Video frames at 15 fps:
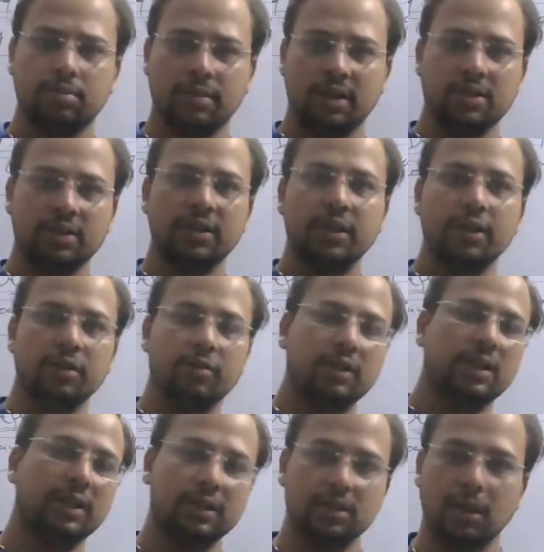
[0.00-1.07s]
consider it with
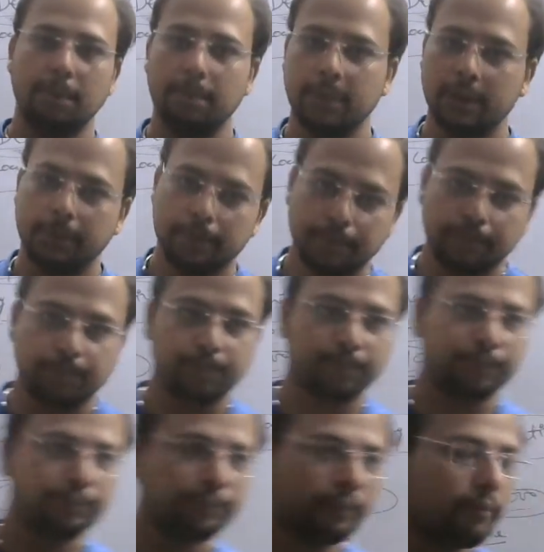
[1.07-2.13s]
an example.
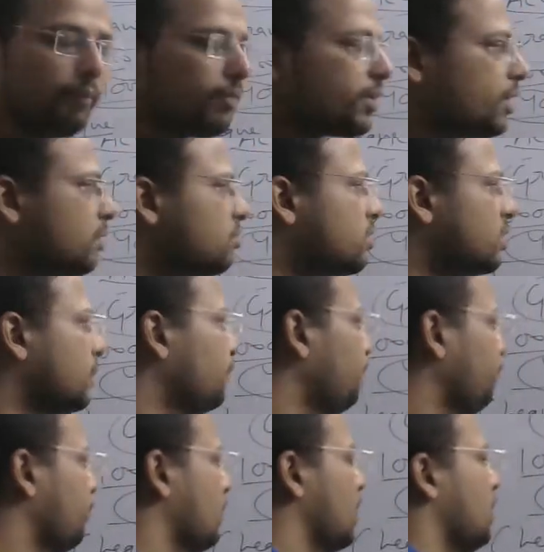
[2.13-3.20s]
See,
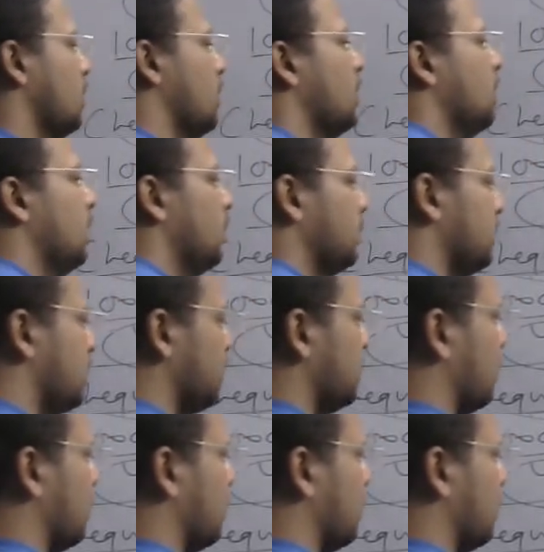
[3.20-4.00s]
This is a